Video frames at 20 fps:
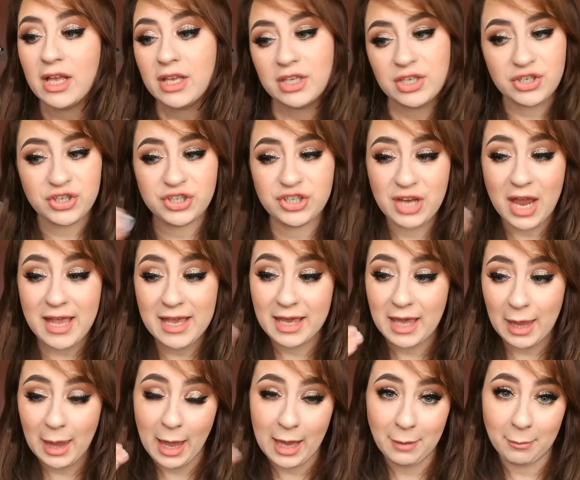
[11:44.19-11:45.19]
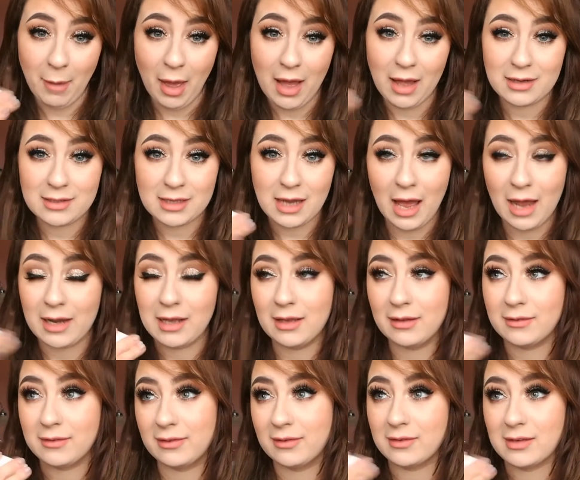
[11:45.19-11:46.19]
You shake it like mad, and it
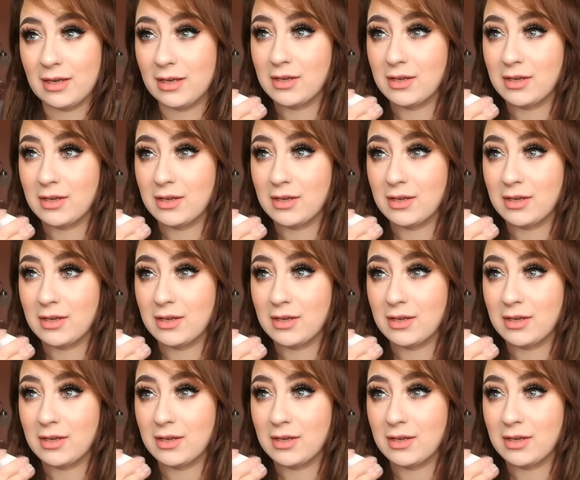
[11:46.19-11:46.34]
is